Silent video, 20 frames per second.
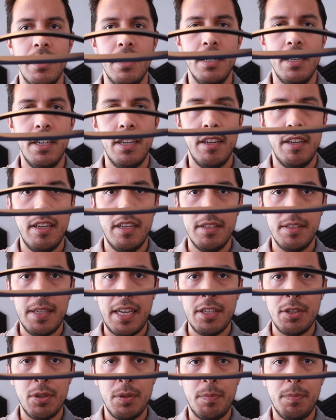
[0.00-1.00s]
it's
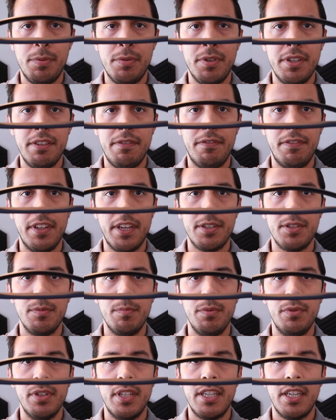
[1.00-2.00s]
actually pretty
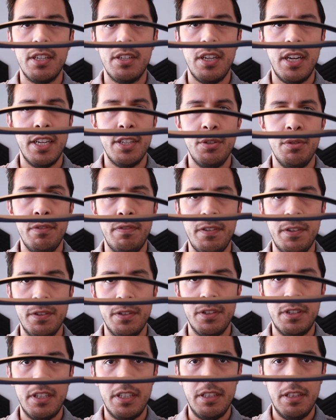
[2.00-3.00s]
flexible, and I do
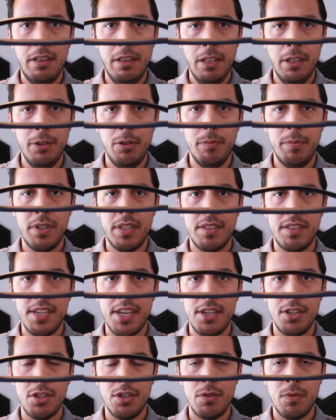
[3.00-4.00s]
feel a little bit of
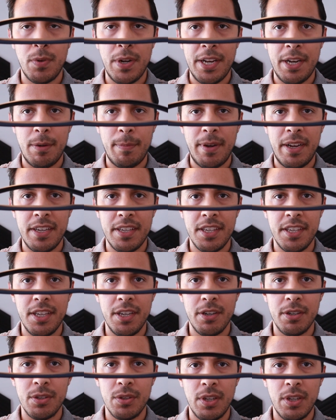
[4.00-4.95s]
tension right at about here,